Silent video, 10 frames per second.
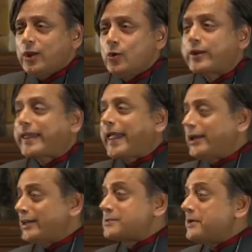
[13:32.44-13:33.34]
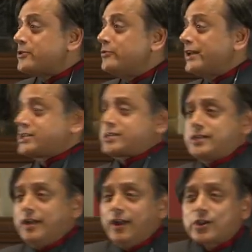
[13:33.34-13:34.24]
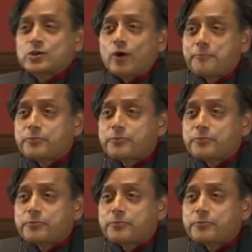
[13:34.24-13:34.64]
you can, it's a bit rich to